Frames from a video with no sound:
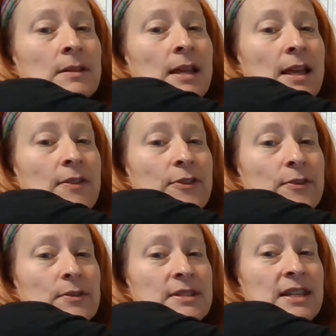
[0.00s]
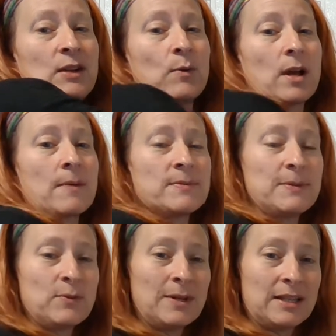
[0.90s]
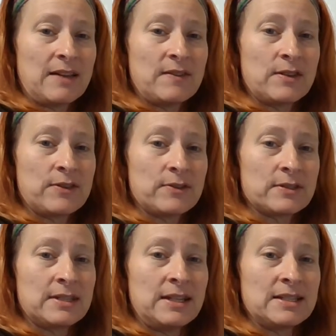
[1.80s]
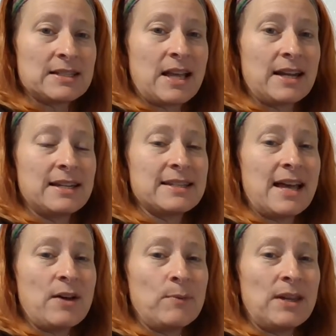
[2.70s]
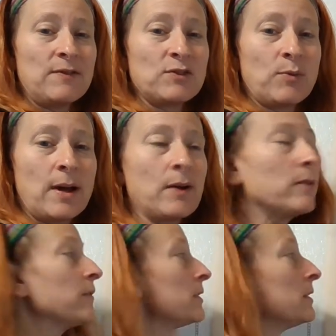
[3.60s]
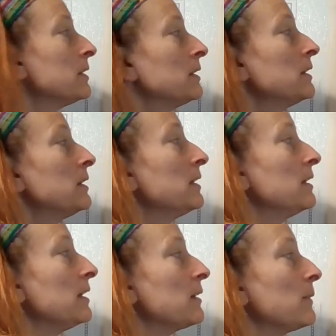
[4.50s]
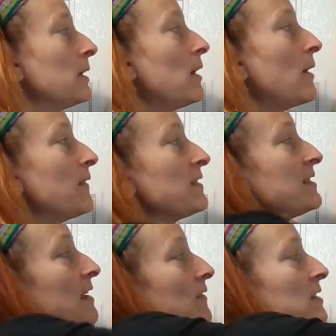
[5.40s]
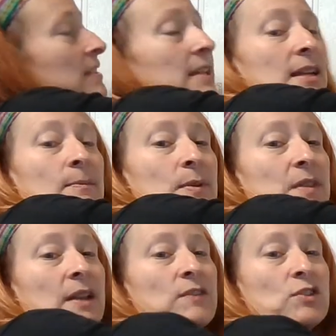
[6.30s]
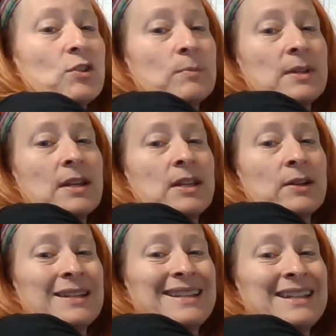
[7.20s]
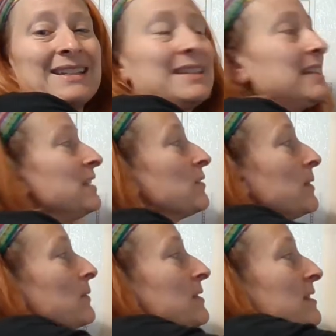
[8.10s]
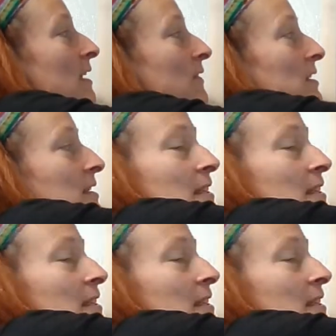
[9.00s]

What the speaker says: and 13. What comes between 11 and 13? Slide it down, we have 12. Here we go. I have 17, but then I have to jump down here to 19. So we go 17.